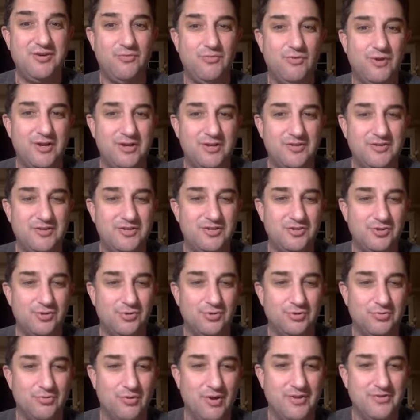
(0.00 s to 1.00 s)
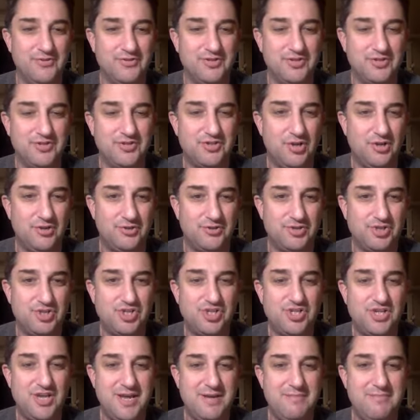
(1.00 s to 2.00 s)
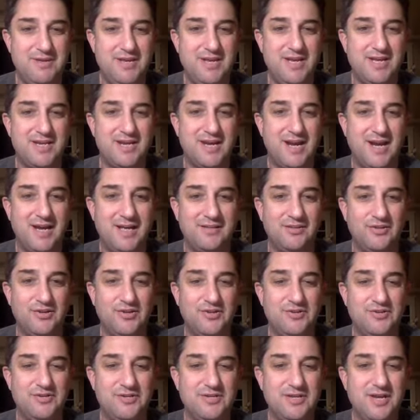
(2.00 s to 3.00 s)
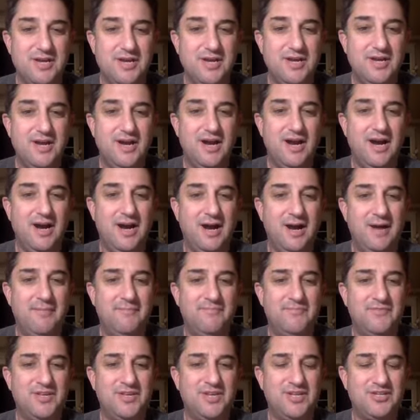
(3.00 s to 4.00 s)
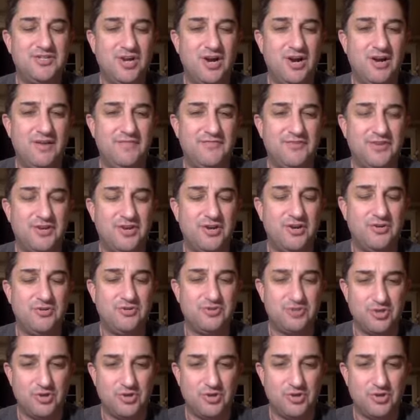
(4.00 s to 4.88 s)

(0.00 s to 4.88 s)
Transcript: one of these old ones. It's called Shamian Island, and it's off the coast of